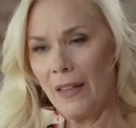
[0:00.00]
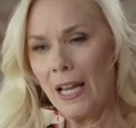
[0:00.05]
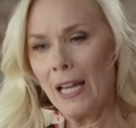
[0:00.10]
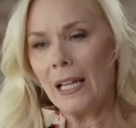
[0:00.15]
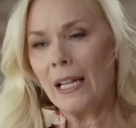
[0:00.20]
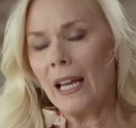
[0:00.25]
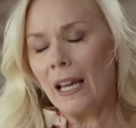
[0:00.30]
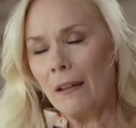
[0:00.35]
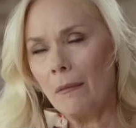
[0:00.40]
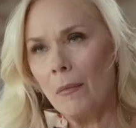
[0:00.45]

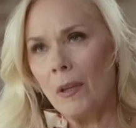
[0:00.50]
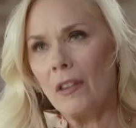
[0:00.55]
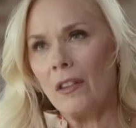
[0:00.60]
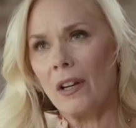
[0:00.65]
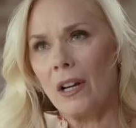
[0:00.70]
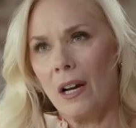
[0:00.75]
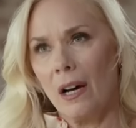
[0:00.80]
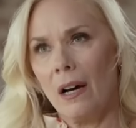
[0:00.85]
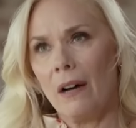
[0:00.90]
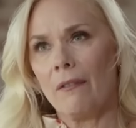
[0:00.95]
that gave me
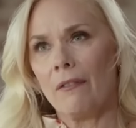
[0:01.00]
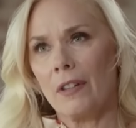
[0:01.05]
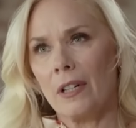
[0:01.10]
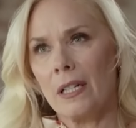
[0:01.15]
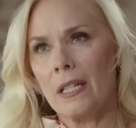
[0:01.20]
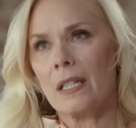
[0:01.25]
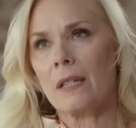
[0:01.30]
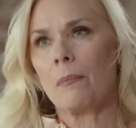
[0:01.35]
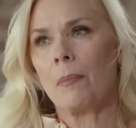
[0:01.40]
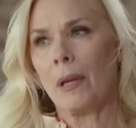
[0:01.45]
the
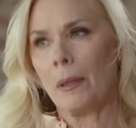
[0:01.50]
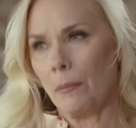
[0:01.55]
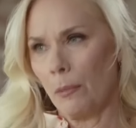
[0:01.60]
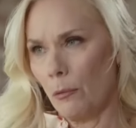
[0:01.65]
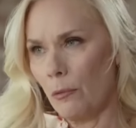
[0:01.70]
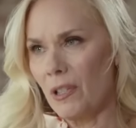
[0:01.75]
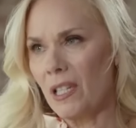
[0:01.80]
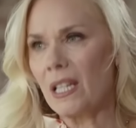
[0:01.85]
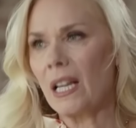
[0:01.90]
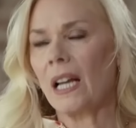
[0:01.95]
confidence.
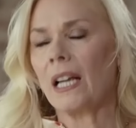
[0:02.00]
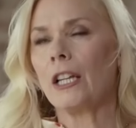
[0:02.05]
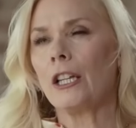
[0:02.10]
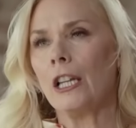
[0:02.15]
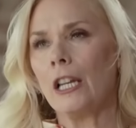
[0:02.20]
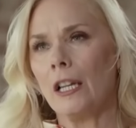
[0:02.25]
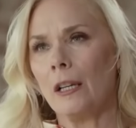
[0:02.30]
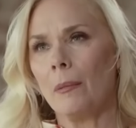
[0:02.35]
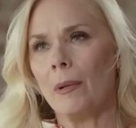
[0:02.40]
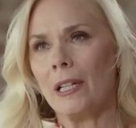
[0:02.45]
People would say,
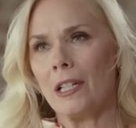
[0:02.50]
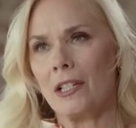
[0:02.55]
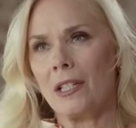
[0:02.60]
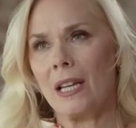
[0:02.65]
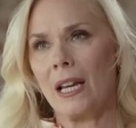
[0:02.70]
you need to be a